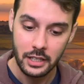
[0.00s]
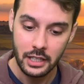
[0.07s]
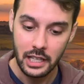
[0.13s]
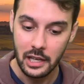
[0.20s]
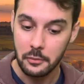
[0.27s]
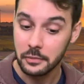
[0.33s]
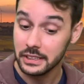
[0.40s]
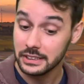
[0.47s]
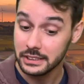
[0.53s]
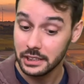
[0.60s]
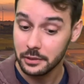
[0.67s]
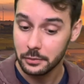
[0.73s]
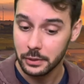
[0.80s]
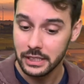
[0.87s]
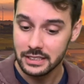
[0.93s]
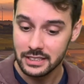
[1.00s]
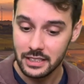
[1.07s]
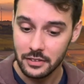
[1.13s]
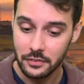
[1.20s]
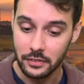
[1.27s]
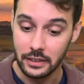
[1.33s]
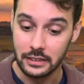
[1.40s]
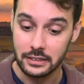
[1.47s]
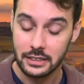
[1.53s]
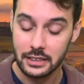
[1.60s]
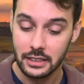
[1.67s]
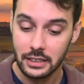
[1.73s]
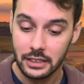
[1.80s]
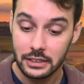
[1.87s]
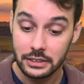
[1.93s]
and when she reached the fence,
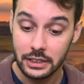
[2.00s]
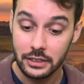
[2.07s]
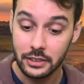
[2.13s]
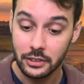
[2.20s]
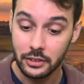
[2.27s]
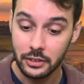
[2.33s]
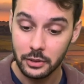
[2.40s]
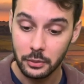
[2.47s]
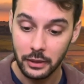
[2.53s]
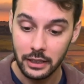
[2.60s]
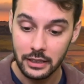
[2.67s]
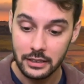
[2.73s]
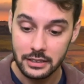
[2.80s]
she turned right,